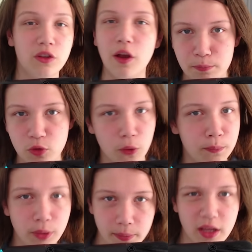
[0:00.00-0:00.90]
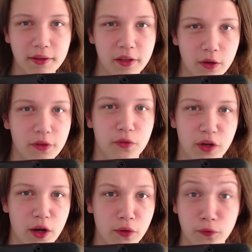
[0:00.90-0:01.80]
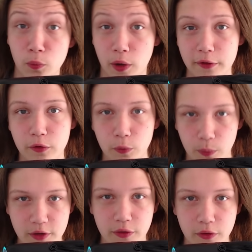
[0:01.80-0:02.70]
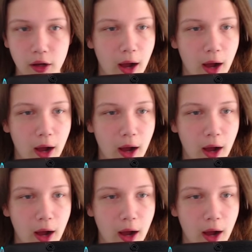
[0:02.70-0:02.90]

So, you're probably clicking on this video for one or two reasons.